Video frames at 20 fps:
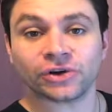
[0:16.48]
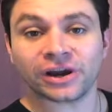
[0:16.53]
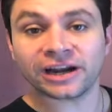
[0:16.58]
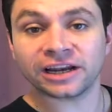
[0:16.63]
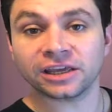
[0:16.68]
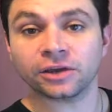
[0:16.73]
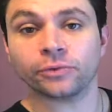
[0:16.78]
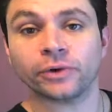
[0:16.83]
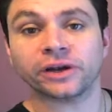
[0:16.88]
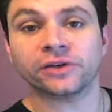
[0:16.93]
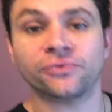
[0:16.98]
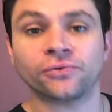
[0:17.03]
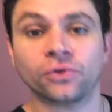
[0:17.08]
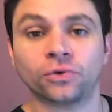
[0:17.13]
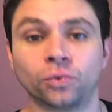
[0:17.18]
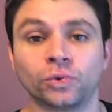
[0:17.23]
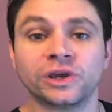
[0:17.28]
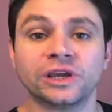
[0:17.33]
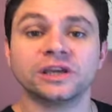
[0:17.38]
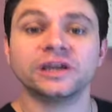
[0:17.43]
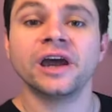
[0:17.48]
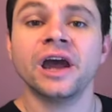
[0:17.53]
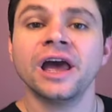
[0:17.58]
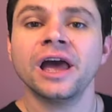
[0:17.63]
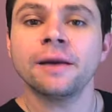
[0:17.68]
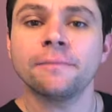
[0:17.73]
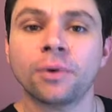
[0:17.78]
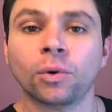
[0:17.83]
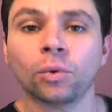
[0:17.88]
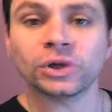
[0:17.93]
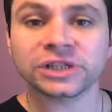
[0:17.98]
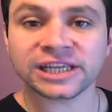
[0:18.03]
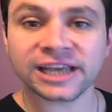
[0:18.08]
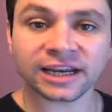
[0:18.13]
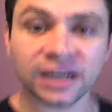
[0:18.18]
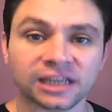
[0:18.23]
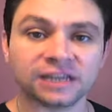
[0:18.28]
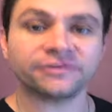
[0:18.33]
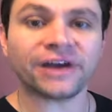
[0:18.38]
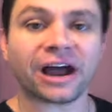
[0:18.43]
trying to get ready for the week. But what's
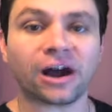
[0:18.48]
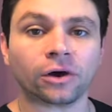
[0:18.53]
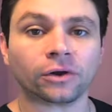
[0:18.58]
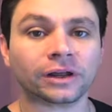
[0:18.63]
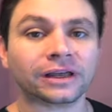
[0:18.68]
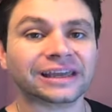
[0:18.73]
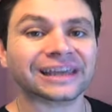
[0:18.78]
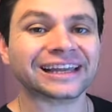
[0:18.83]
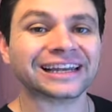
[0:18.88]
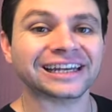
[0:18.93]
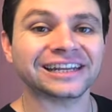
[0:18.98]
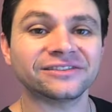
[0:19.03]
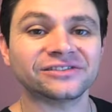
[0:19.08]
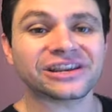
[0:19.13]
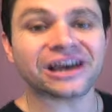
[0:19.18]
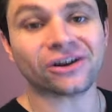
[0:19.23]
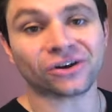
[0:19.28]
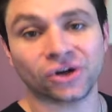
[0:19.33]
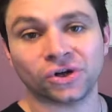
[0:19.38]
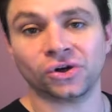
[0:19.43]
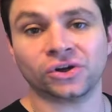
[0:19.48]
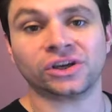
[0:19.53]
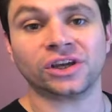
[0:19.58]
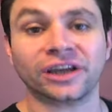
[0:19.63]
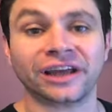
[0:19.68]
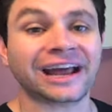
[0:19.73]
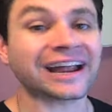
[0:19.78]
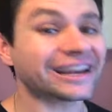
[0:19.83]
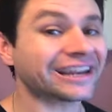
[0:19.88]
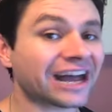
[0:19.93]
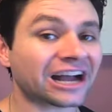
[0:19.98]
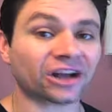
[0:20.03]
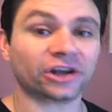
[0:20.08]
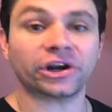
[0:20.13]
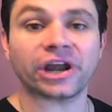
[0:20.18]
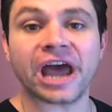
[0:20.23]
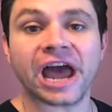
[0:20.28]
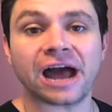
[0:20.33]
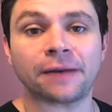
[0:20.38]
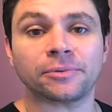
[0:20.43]
that leave out? It leaves out cooking. Not
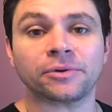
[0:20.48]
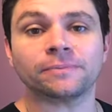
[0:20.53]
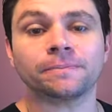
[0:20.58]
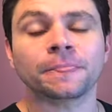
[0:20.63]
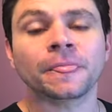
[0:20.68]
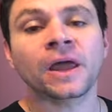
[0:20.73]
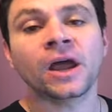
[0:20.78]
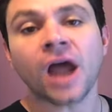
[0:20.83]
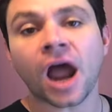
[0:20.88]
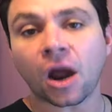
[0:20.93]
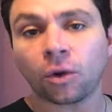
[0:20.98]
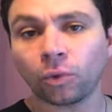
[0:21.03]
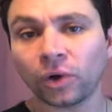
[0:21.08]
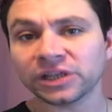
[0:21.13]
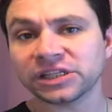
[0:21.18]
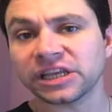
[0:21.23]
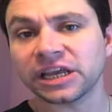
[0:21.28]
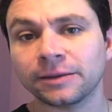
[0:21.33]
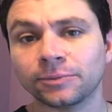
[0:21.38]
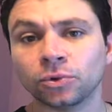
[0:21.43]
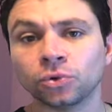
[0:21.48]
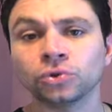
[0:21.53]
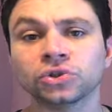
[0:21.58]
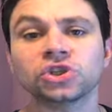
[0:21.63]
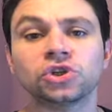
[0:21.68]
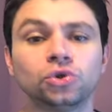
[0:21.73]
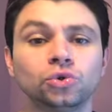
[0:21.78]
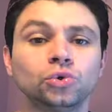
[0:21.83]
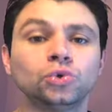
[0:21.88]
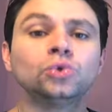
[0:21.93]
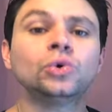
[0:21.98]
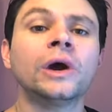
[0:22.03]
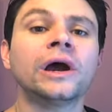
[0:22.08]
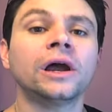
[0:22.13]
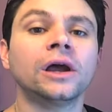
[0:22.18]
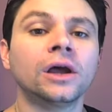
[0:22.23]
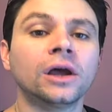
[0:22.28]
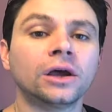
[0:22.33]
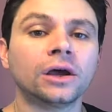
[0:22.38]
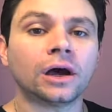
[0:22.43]
going to happen. I was able to
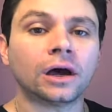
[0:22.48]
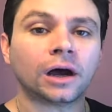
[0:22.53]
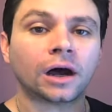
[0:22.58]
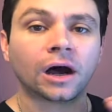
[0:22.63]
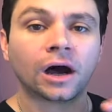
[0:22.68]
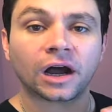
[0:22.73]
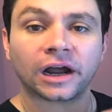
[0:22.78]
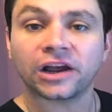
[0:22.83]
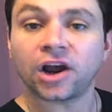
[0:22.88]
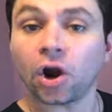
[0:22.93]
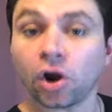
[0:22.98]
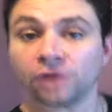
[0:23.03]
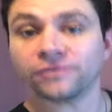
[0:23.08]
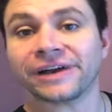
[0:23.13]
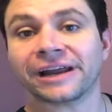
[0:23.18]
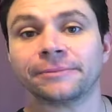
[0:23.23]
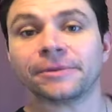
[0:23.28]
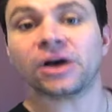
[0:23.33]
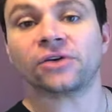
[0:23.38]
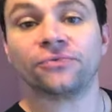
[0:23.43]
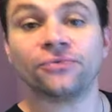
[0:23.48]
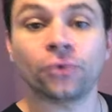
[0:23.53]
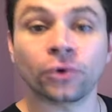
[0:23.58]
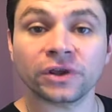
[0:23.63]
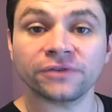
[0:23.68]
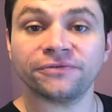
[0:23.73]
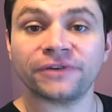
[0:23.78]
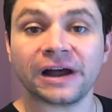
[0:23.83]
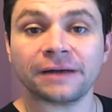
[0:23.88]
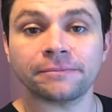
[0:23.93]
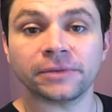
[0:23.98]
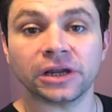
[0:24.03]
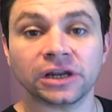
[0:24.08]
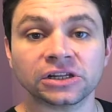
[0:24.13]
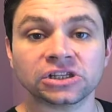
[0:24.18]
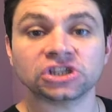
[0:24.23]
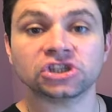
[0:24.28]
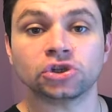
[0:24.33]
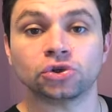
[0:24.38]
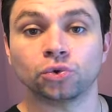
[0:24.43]
uh, carve out about 45
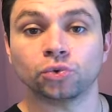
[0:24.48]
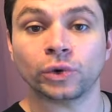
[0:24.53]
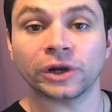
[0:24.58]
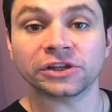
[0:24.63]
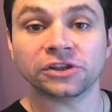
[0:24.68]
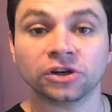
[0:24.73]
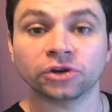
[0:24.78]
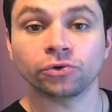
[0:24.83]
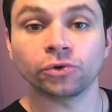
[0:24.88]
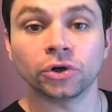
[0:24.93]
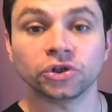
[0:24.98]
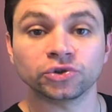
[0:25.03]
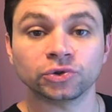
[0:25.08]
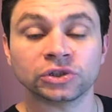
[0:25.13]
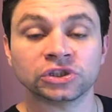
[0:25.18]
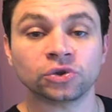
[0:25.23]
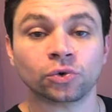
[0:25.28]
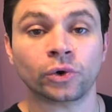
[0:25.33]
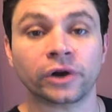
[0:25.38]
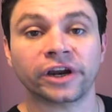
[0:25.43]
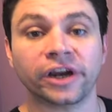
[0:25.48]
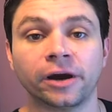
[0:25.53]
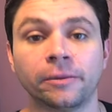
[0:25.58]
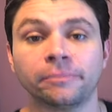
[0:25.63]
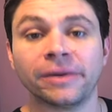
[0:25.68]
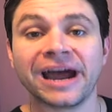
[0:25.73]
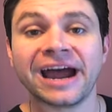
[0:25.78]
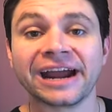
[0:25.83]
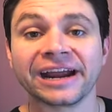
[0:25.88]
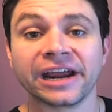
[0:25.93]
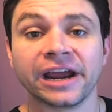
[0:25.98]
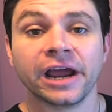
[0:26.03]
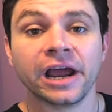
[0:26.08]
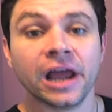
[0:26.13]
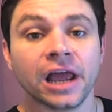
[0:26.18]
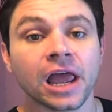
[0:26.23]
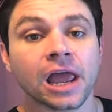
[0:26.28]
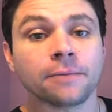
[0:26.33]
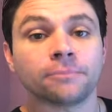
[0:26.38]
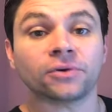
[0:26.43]
minutes to run to the grocery store and come back.
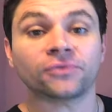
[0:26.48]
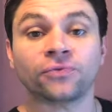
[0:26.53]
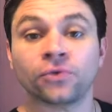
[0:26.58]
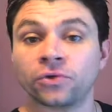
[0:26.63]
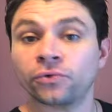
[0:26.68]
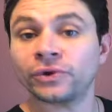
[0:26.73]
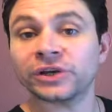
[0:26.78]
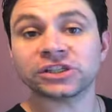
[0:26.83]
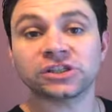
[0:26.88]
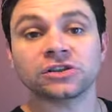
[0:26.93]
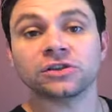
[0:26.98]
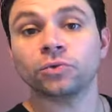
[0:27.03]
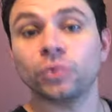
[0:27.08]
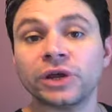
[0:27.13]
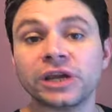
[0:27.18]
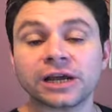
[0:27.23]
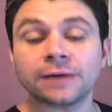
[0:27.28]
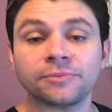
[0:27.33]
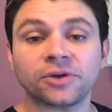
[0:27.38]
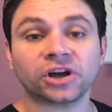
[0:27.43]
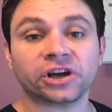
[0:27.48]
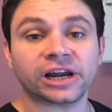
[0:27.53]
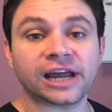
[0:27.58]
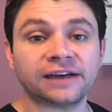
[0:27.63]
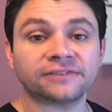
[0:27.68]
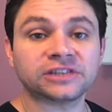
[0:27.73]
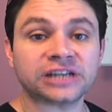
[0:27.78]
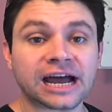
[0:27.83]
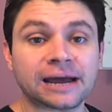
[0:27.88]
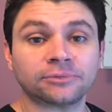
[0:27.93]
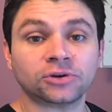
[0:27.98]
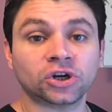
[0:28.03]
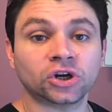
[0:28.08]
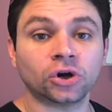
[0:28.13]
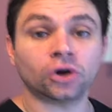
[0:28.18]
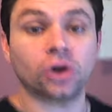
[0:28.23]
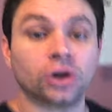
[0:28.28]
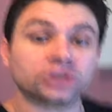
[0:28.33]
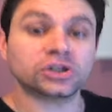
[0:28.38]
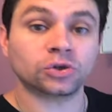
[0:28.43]
But for the rest of the week, I'm not going to have time to
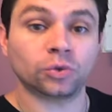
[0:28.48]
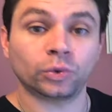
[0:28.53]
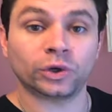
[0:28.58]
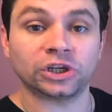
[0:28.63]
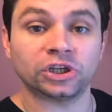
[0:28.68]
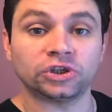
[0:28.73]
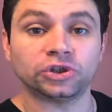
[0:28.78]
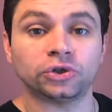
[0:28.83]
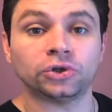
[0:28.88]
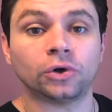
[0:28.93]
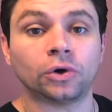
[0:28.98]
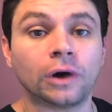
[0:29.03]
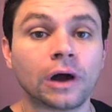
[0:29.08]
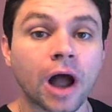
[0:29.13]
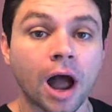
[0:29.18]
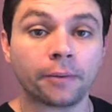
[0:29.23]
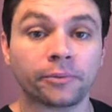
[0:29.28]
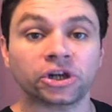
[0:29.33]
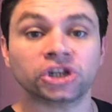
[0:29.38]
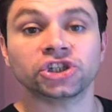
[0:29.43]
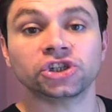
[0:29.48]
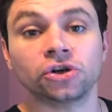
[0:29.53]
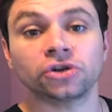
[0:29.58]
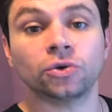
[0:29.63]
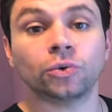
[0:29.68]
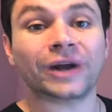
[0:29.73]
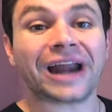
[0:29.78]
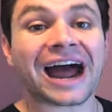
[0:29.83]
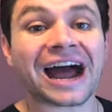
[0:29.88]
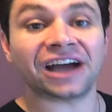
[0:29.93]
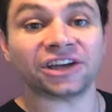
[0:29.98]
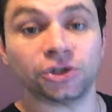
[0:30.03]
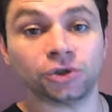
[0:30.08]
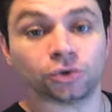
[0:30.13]
cook. So what do you do? I'm going to show you what I